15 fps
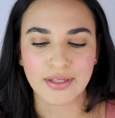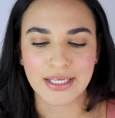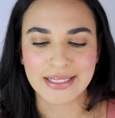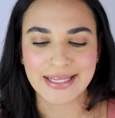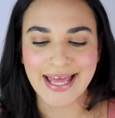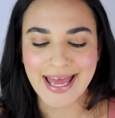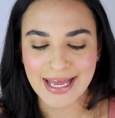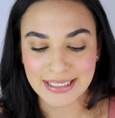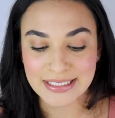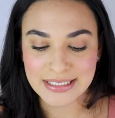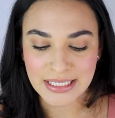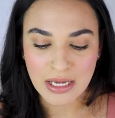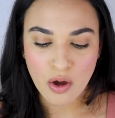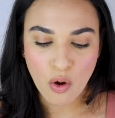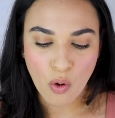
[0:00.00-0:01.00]
of like
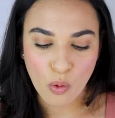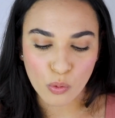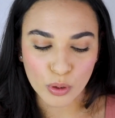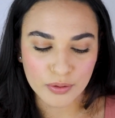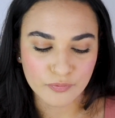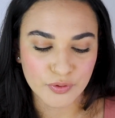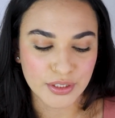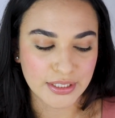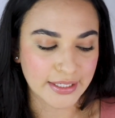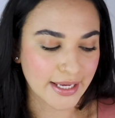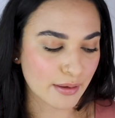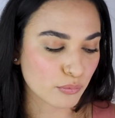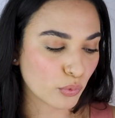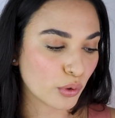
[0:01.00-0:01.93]
that, or if we could get